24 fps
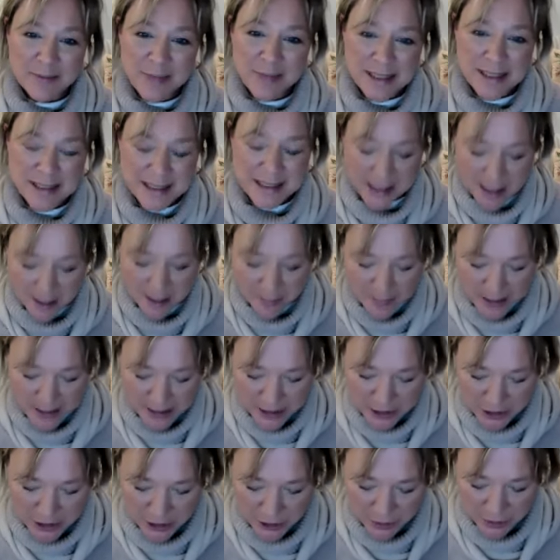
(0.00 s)
meant to come
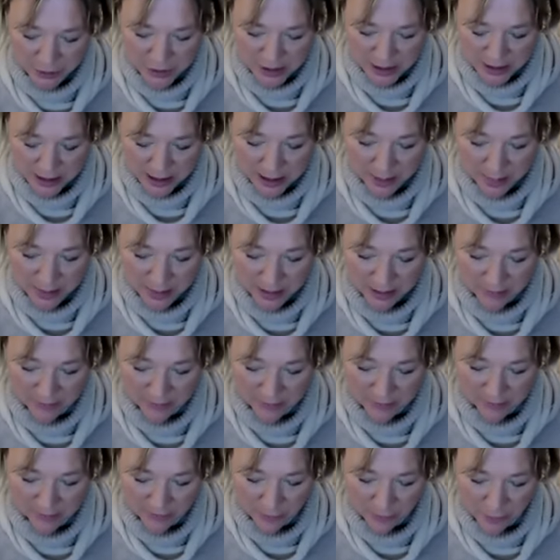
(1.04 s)
into you to come in
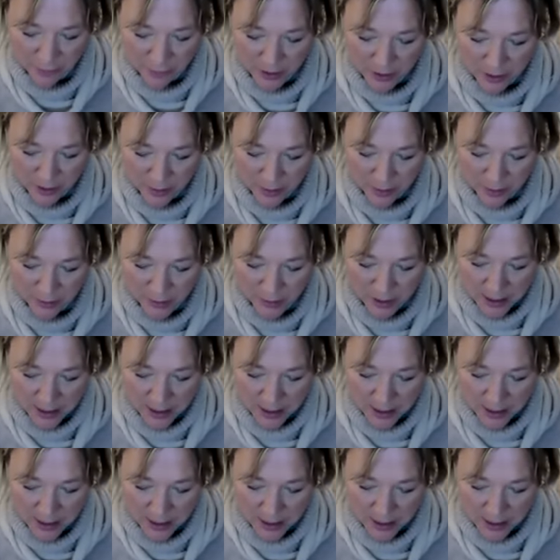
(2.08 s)
for you.